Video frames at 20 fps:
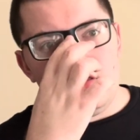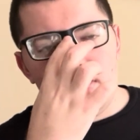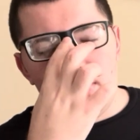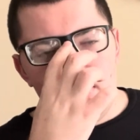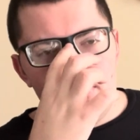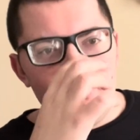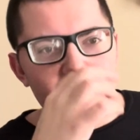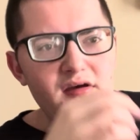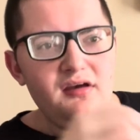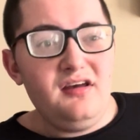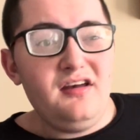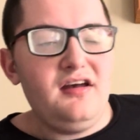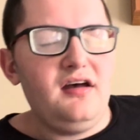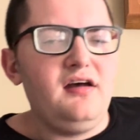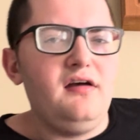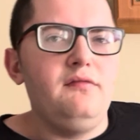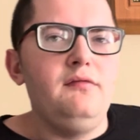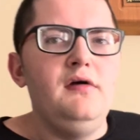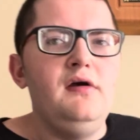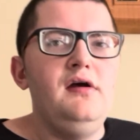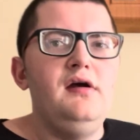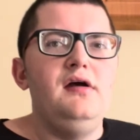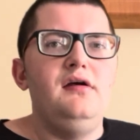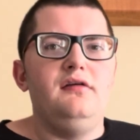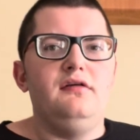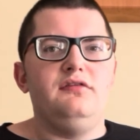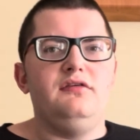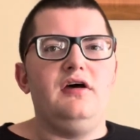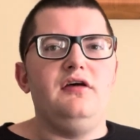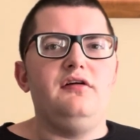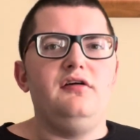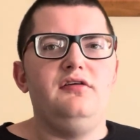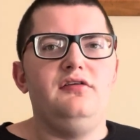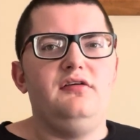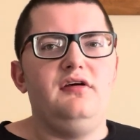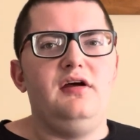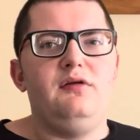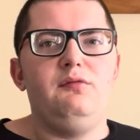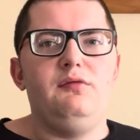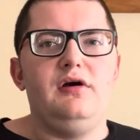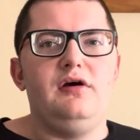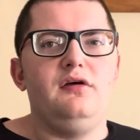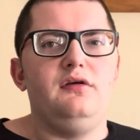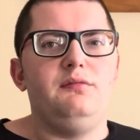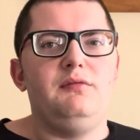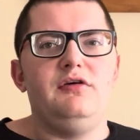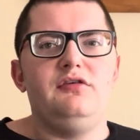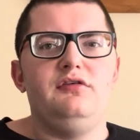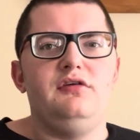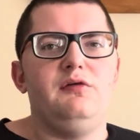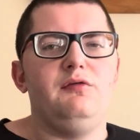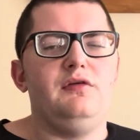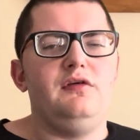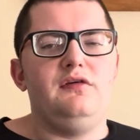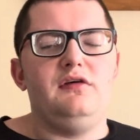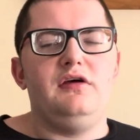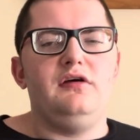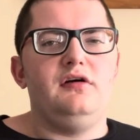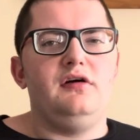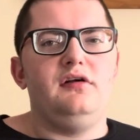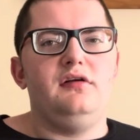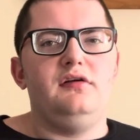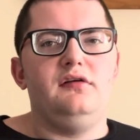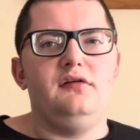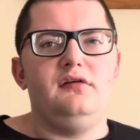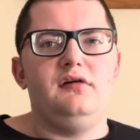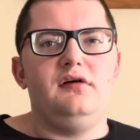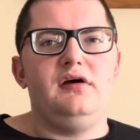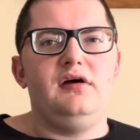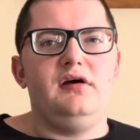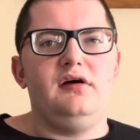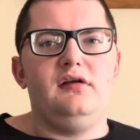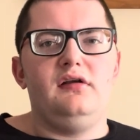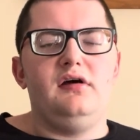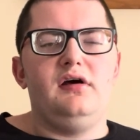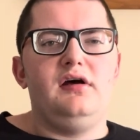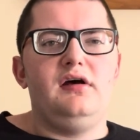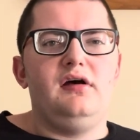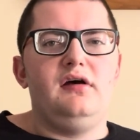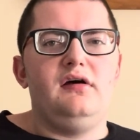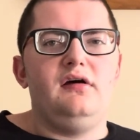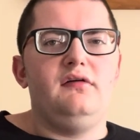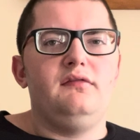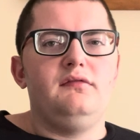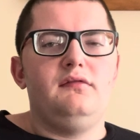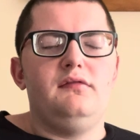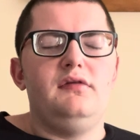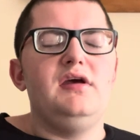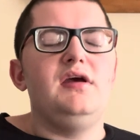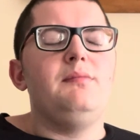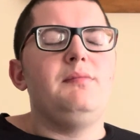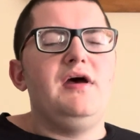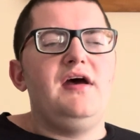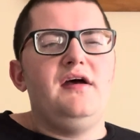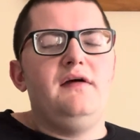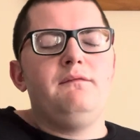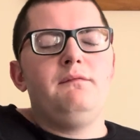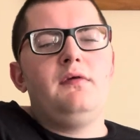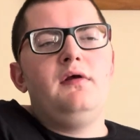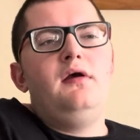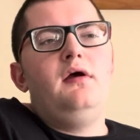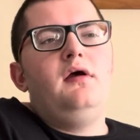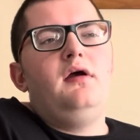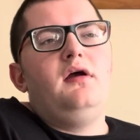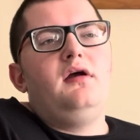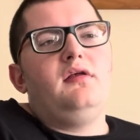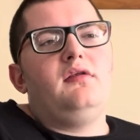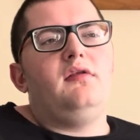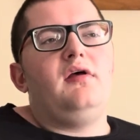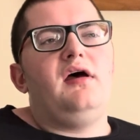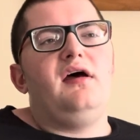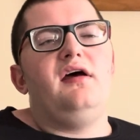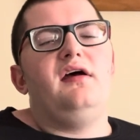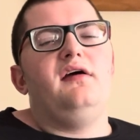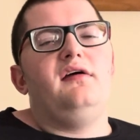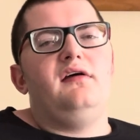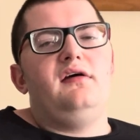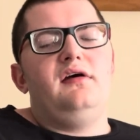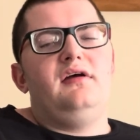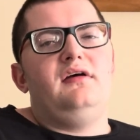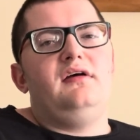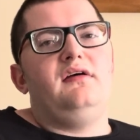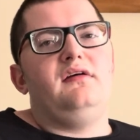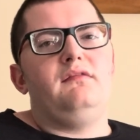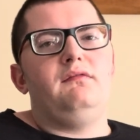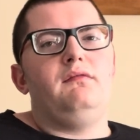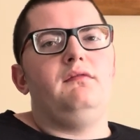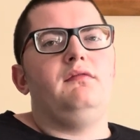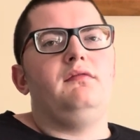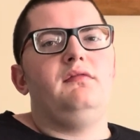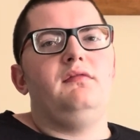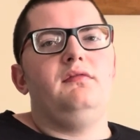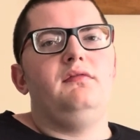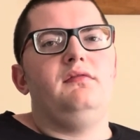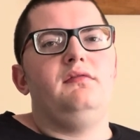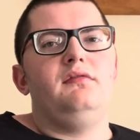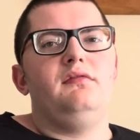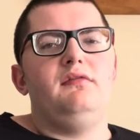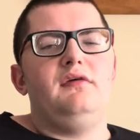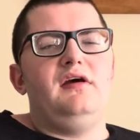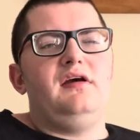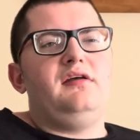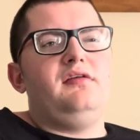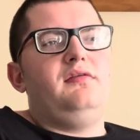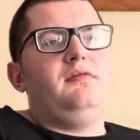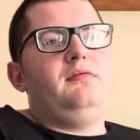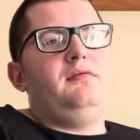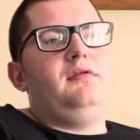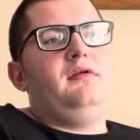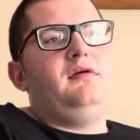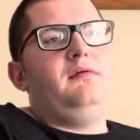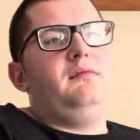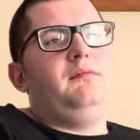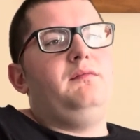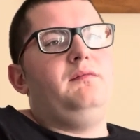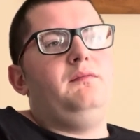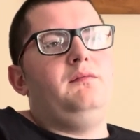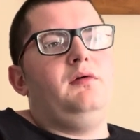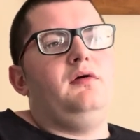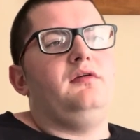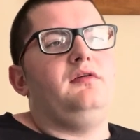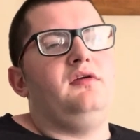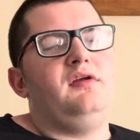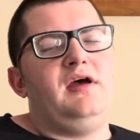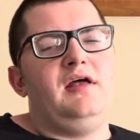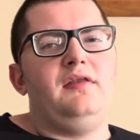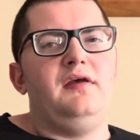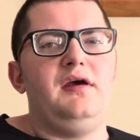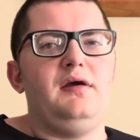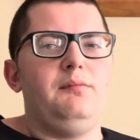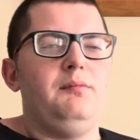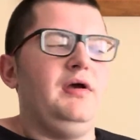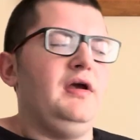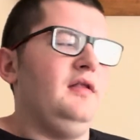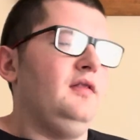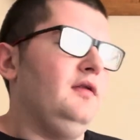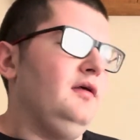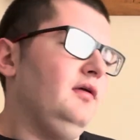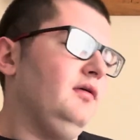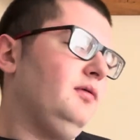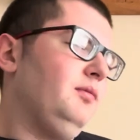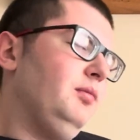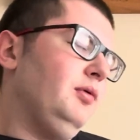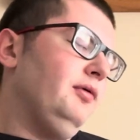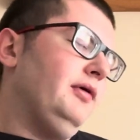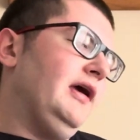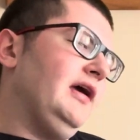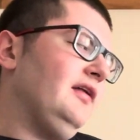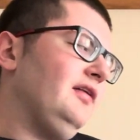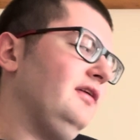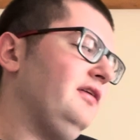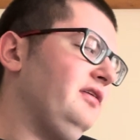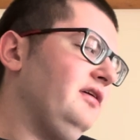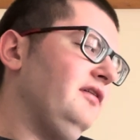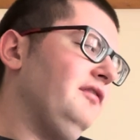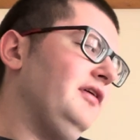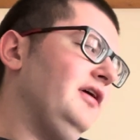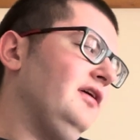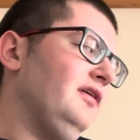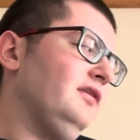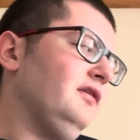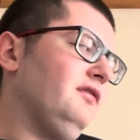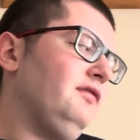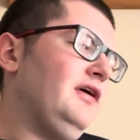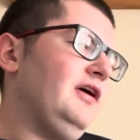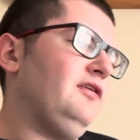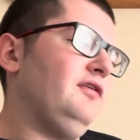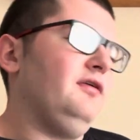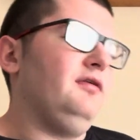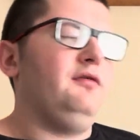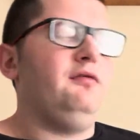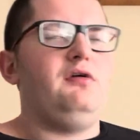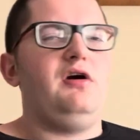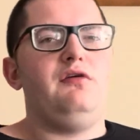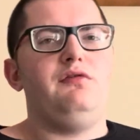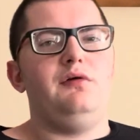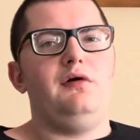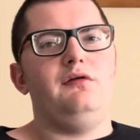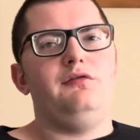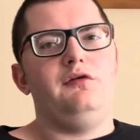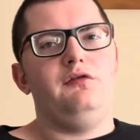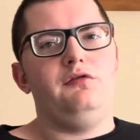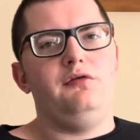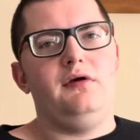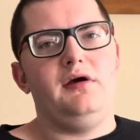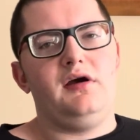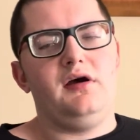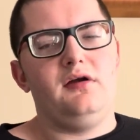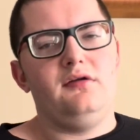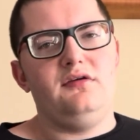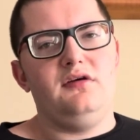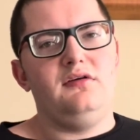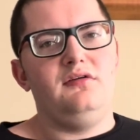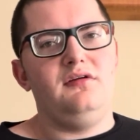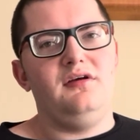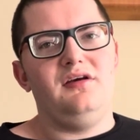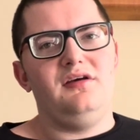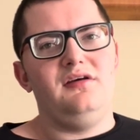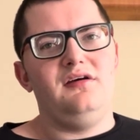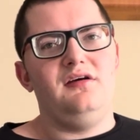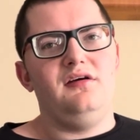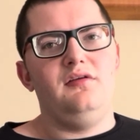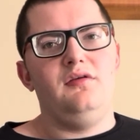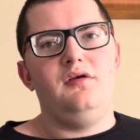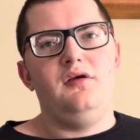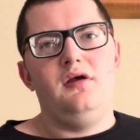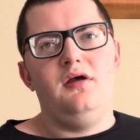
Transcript: the seller said when I was messaging with the seller on eBay that like the person had like made these bootleg DVDs of Fetch for him for like autistic kids